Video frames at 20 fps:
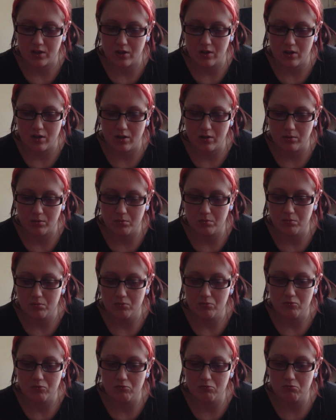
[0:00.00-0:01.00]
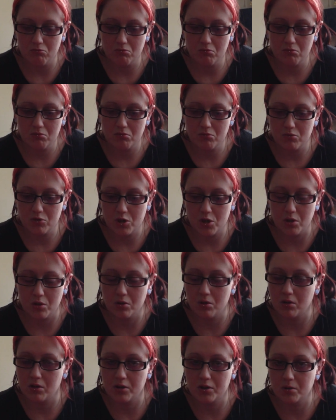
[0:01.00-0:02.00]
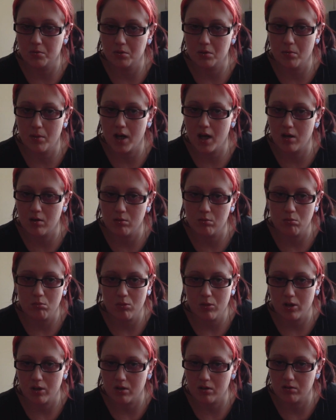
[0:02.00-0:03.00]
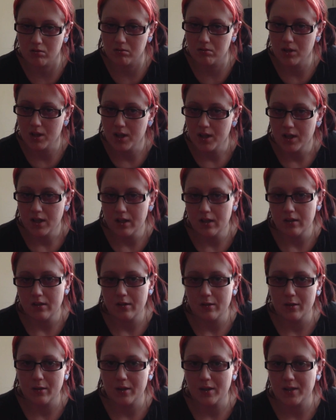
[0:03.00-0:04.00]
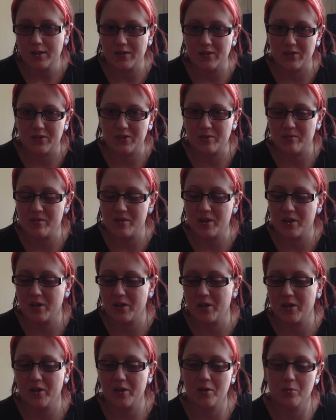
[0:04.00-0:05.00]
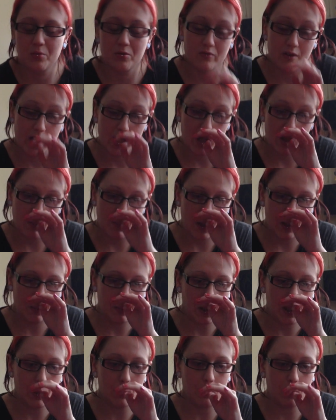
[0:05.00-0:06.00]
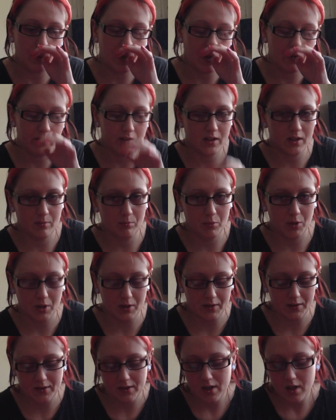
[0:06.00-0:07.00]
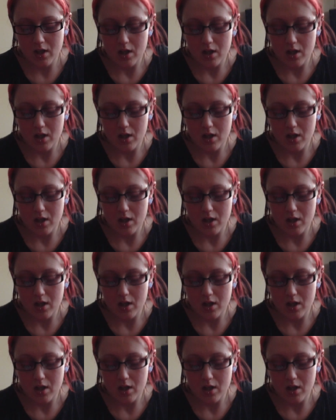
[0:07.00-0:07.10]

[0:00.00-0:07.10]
that I'm too knowledgeable about, and it's not something I would recommend people having in mind.